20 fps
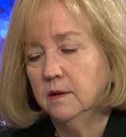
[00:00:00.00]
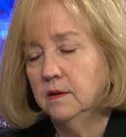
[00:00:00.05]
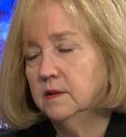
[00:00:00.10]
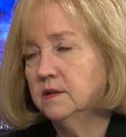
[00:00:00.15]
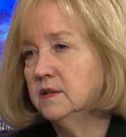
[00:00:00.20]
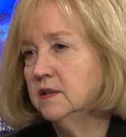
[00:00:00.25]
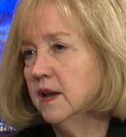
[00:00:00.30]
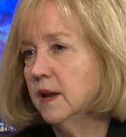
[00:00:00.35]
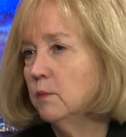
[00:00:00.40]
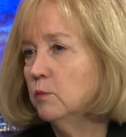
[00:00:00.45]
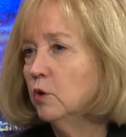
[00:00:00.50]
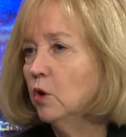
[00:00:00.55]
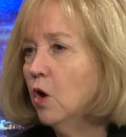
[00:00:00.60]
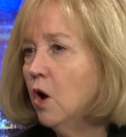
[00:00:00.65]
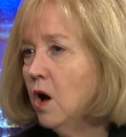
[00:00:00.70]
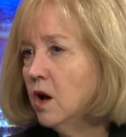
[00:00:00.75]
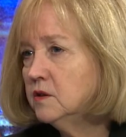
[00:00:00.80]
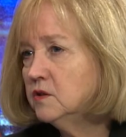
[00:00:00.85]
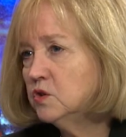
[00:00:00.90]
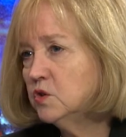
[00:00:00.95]
same
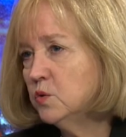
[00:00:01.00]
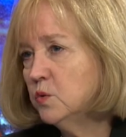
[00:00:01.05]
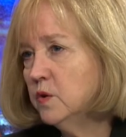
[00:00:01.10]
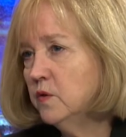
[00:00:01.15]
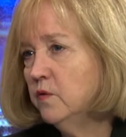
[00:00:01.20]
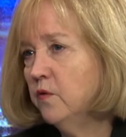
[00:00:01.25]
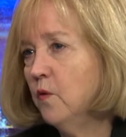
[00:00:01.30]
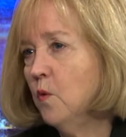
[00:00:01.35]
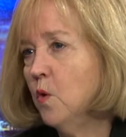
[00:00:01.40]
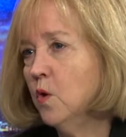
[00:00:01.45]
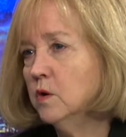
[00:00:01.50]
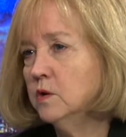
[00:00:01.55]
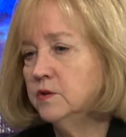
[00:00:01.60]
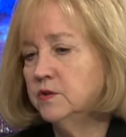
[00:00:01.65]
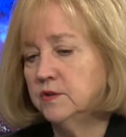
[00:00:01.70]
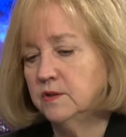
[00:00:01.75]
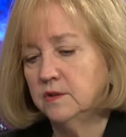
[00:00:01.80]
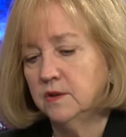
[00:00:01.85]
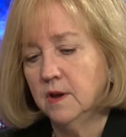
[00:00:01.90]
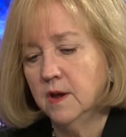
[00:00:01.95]
laws to
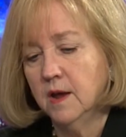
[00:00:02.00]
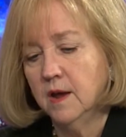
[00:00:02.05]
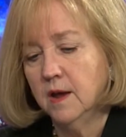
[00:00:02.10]
enforce,